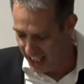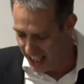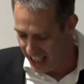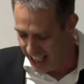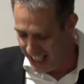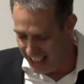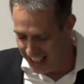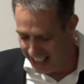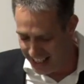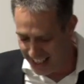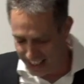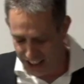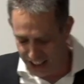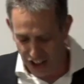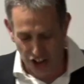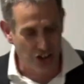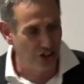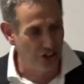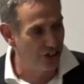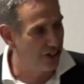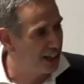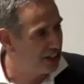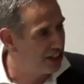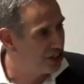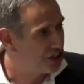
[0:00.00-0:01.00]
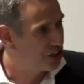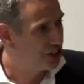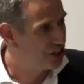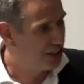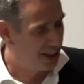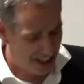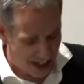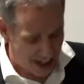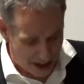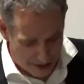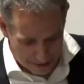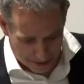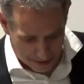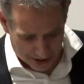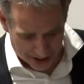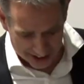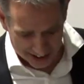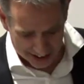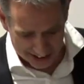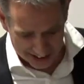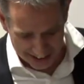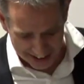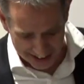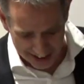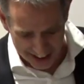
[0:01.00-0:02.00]
He then crunched the
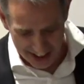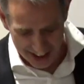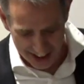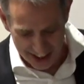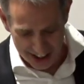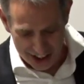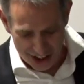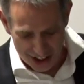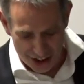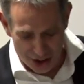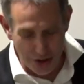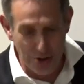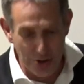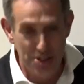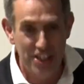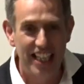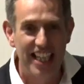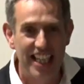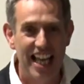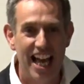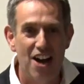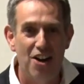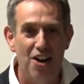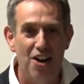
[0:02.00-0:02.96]
numbers using a